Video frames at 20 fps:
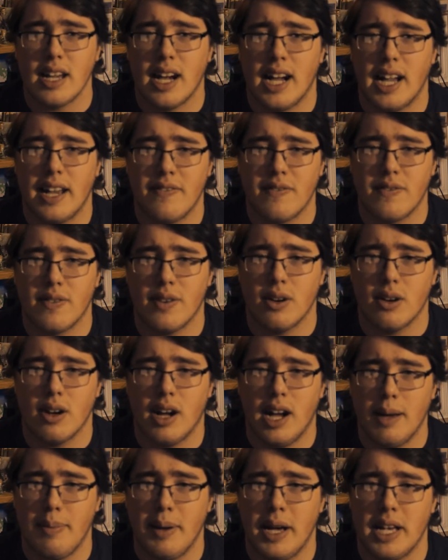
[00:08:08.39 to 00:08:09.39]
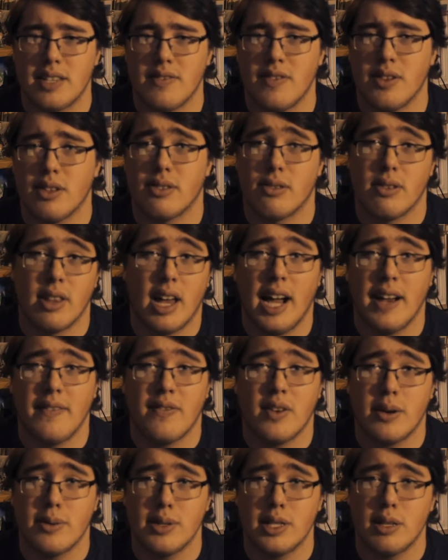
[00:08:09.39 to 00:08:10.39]
high-pass filter, and the
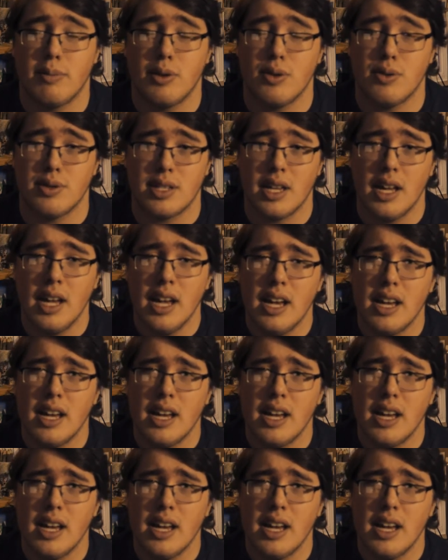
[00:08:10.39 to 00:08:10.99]
high-frequency boost,